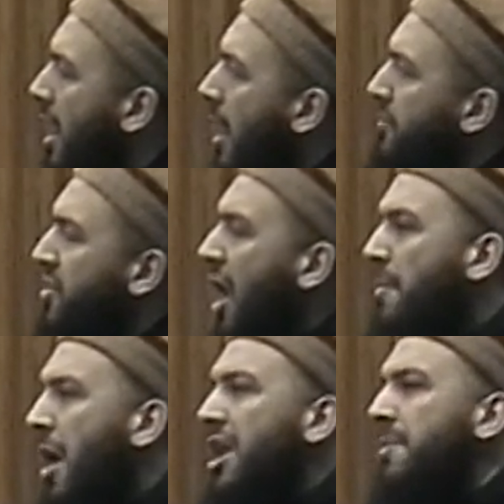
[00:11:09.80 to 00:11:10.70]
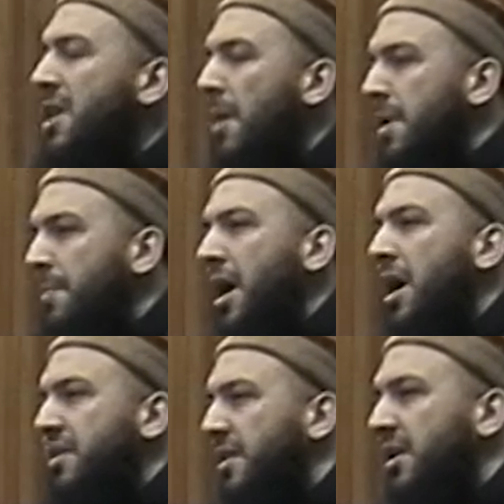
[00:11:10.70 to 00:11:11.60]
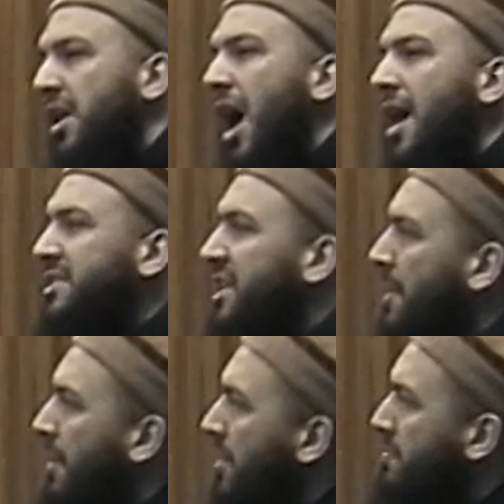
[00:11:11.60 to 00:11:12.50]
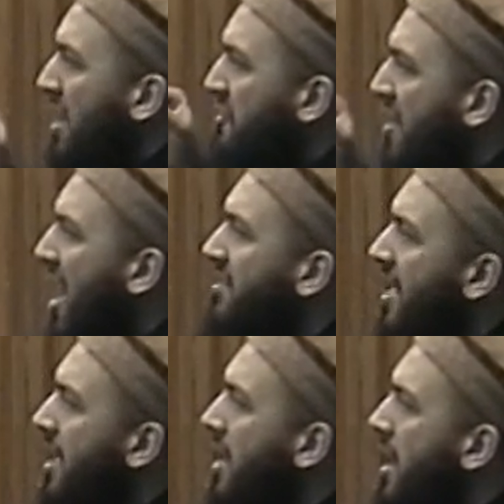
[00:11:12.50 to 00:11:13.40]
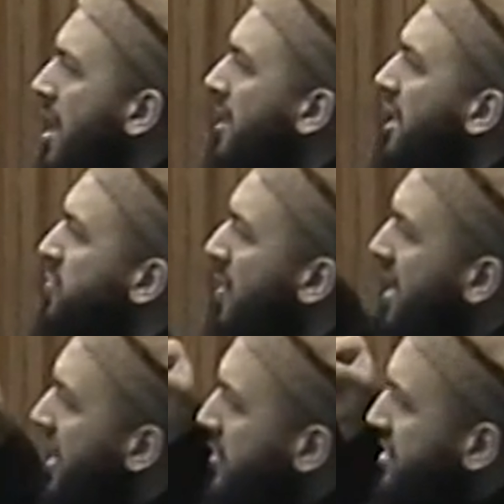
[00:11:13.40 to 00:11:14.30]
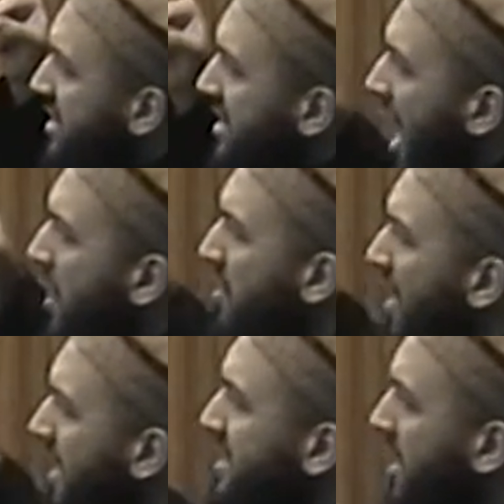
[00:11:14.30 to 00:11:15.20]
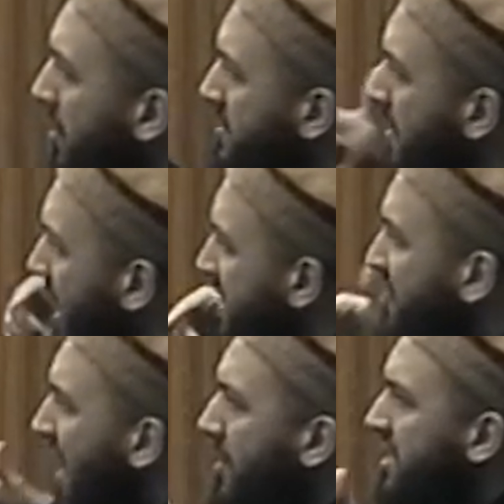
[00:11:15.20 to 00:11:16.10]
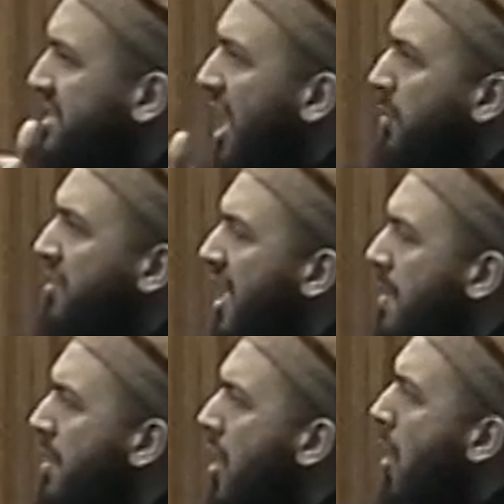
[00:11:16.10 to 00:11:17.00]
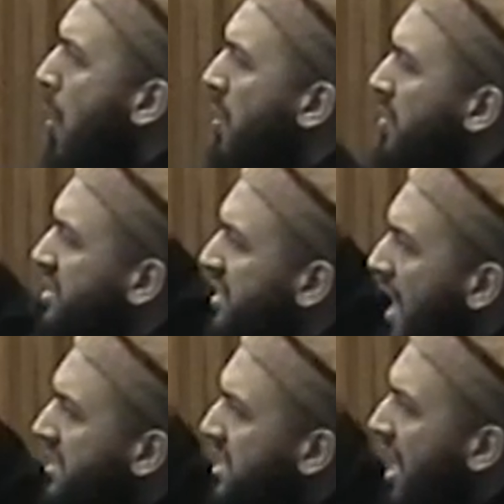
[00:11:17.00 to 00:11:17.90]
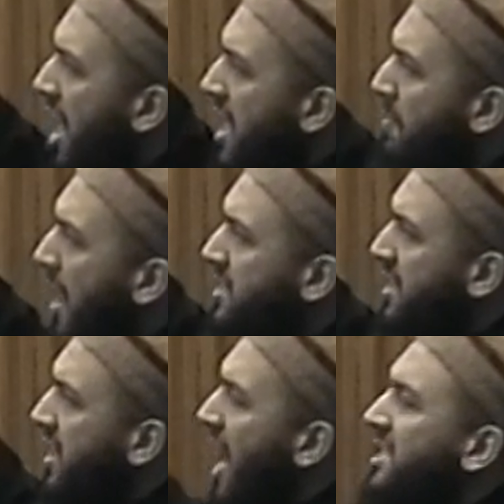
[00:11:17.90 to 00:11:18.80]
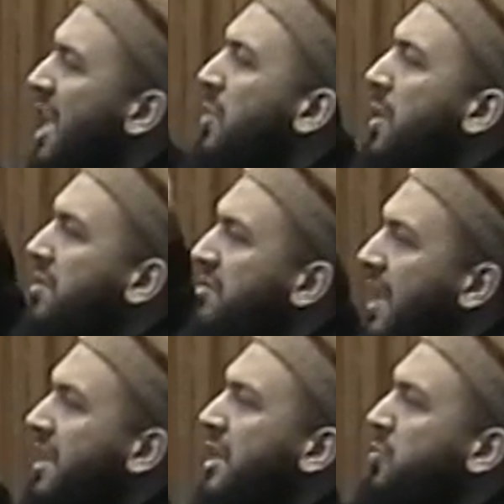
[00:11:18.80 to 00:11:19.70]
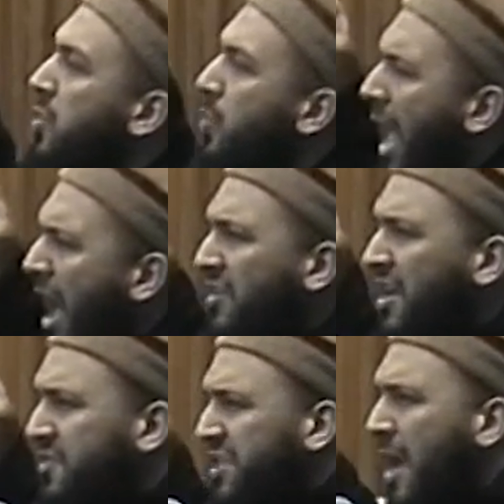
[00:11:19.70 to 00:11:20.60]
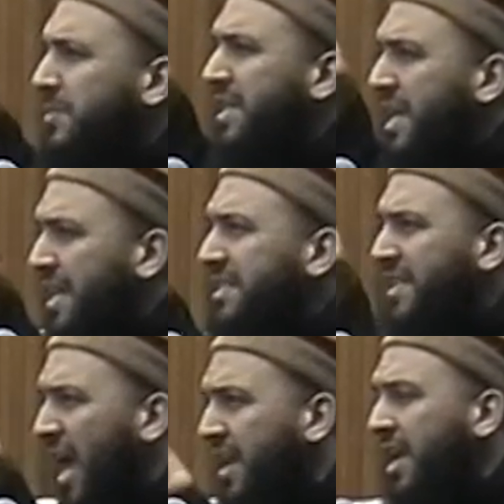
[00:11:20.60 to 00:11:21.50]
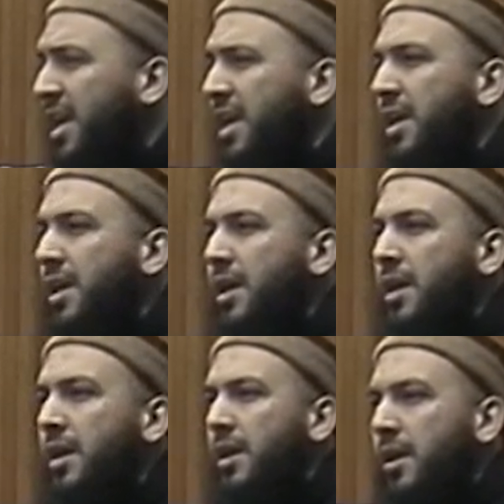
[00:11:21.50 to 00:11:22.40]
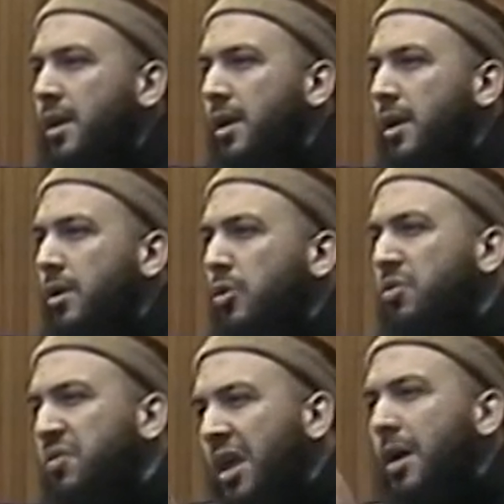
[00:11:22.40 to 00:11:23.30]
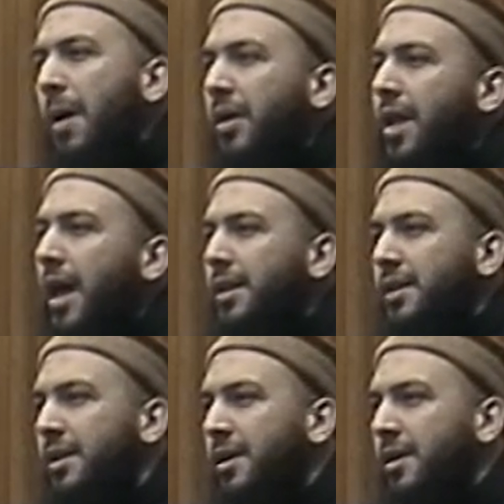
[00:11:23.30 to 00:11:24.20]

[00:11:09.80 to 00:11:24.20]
Abdul Rahman ibn Abi Bakr radiallahu anh said about my father that when he used to stand with us, he would make his family stand with him. We would start in the early part of the night and we would think that would we have enough time to eat sahri? You think about that.